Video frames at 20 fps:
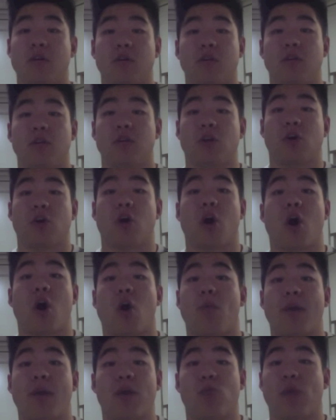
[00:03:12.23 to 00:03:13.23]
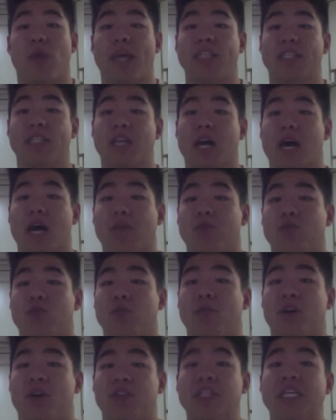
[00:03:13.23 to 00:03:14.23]
all my weights up to
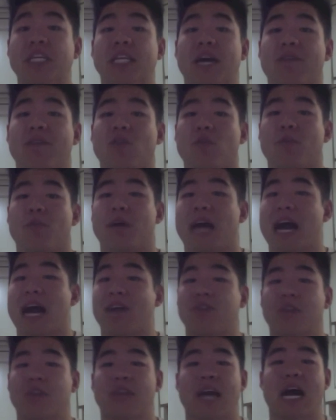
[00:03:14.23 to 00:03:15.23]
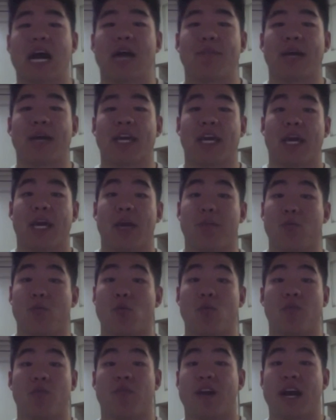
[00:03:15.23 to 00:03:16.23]
about knee level, but after that, my hip
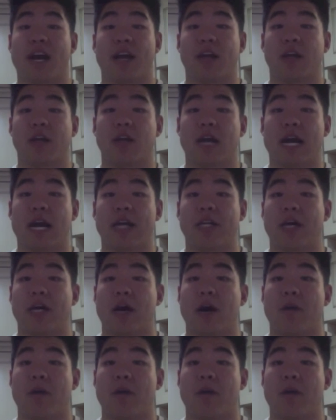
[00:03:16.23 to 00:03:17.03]
won't fire, and